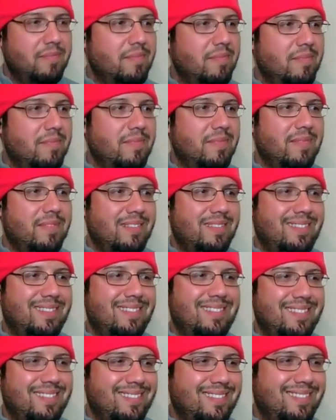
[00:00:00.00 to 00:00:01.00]

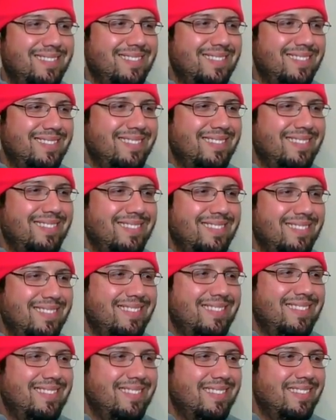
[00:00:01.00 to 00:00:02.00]

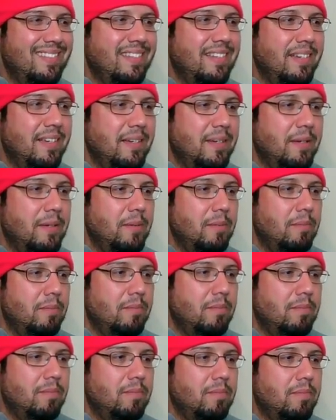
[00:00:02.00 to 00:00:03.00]

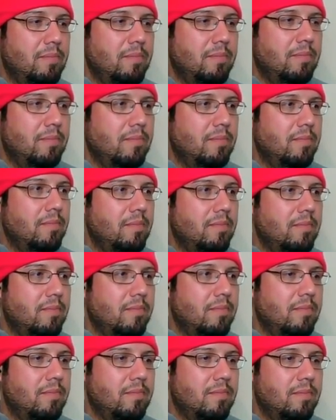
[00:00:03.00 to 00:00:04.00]

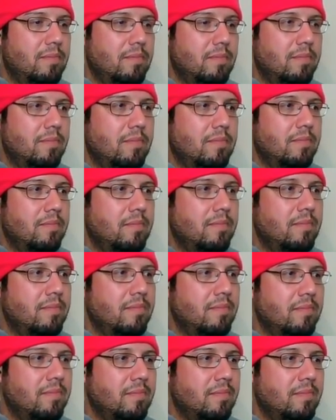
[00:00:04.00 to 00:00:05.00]

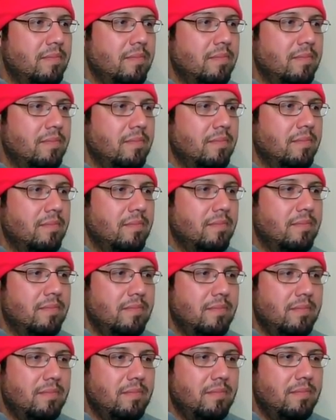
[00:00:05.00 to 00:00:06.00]
[no speech]